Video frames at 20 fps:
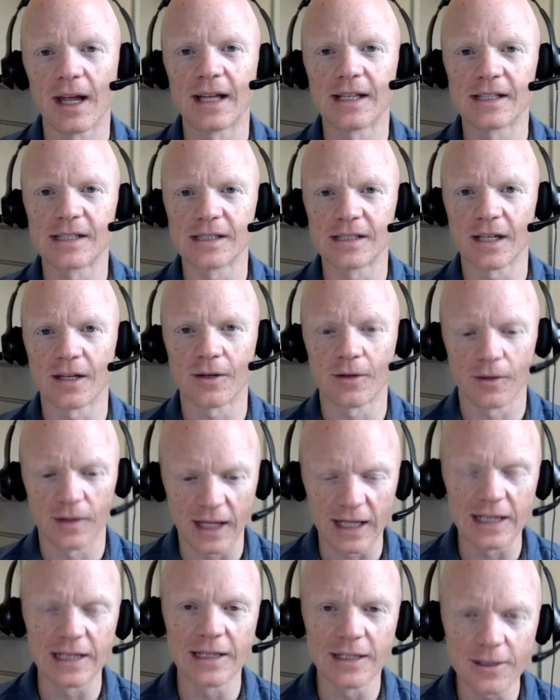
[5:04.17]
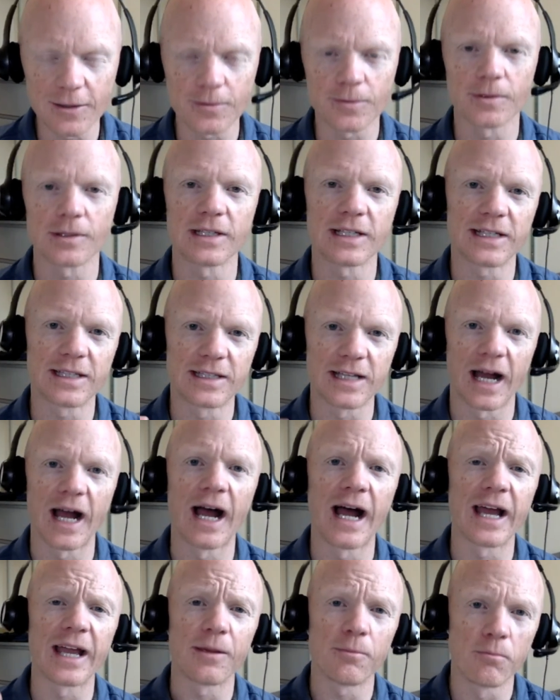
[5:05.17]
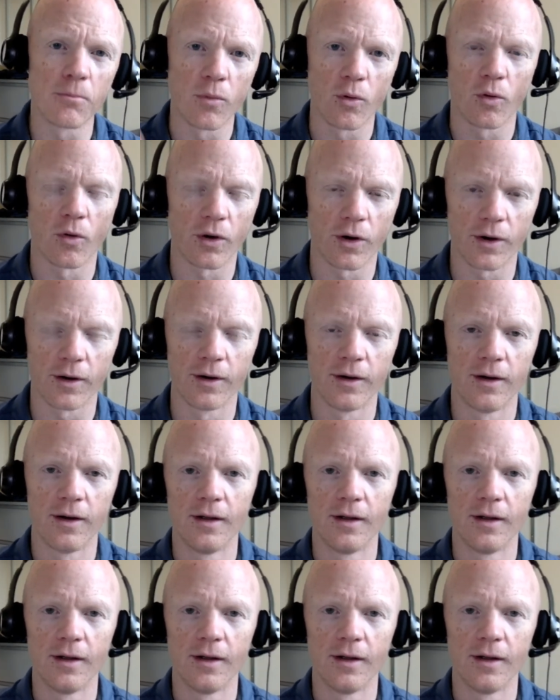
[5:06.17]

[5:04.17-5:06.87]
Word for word: and sicker. They literally die more